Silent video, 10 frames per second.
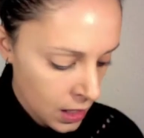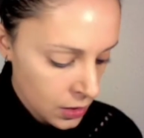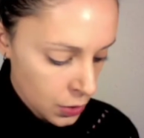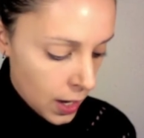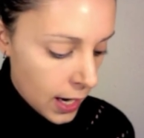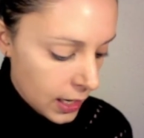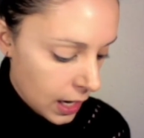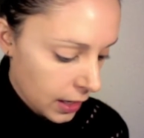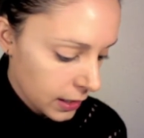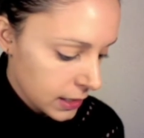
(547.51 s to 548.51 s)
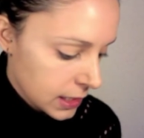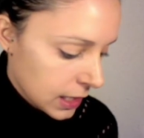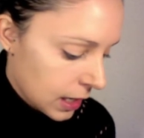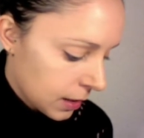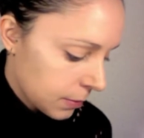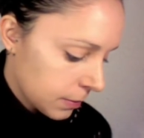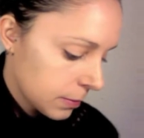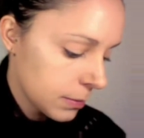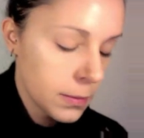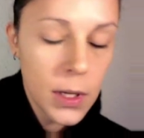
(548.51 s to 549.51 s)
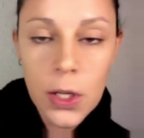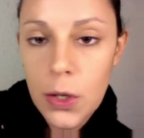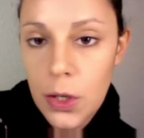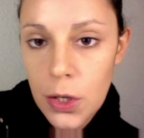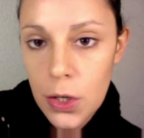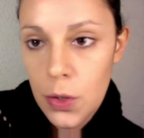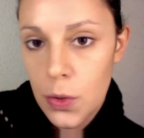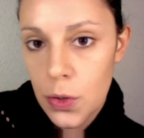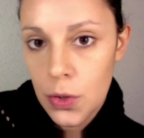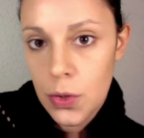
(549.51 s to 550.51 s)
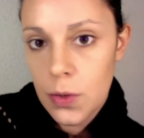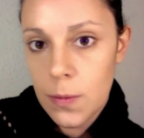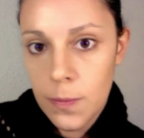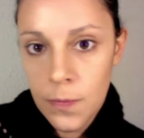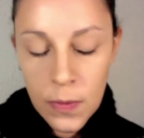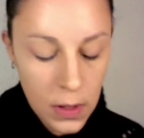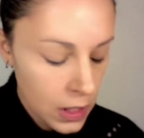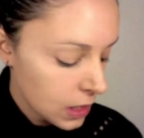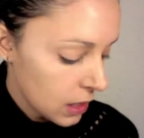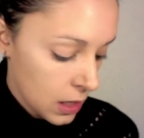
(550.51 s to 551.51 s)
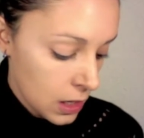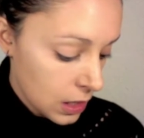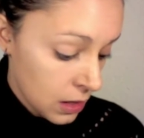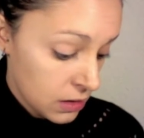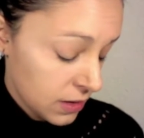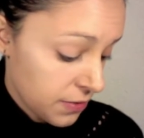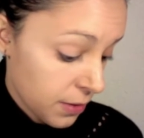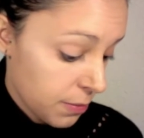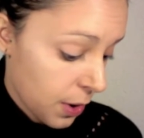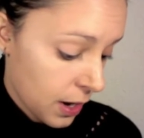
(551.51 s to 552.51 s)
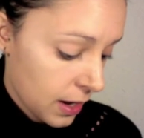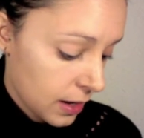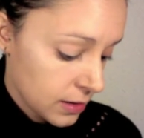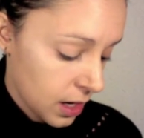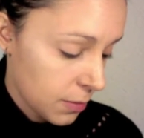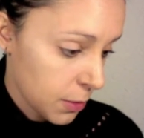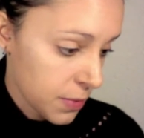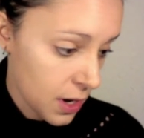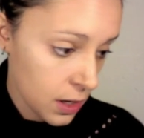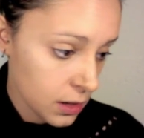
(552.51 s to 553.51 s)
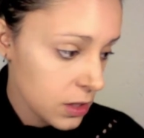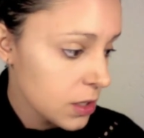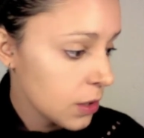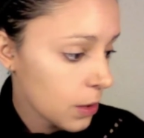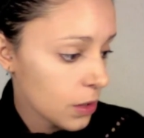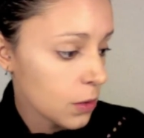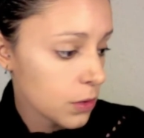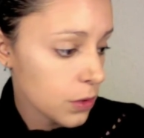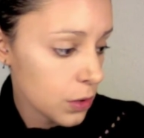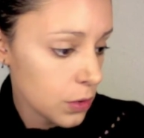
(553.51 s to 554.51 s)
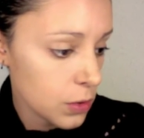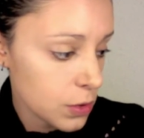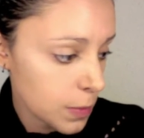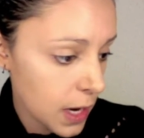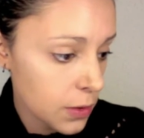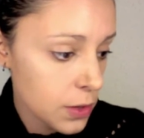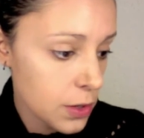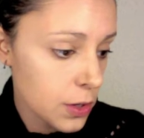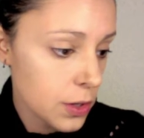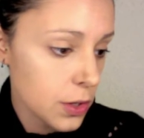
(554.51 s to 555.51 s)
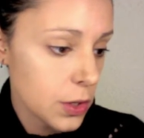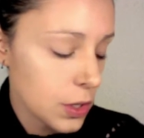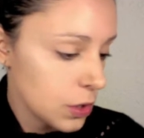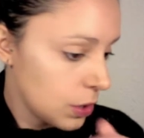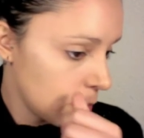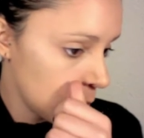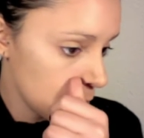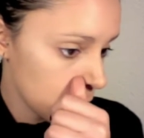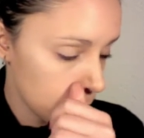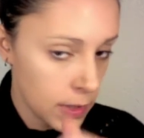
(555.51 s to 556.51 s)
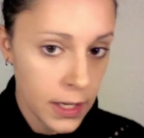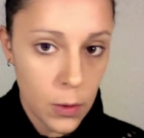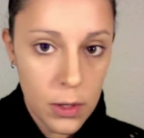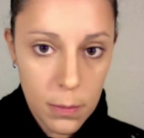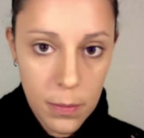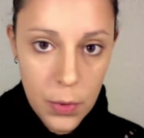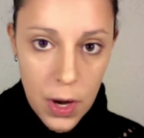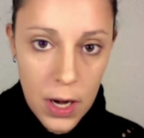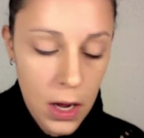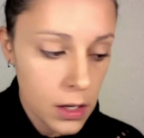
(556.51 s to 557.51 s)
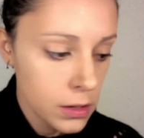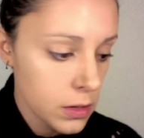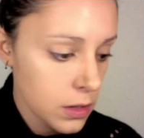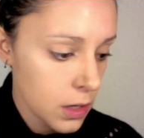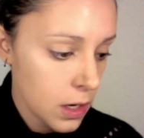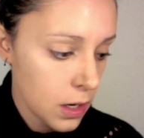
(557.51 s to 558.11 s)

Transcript: To highlight, you can use different type of products. You can also use powder, you can use some liquid products.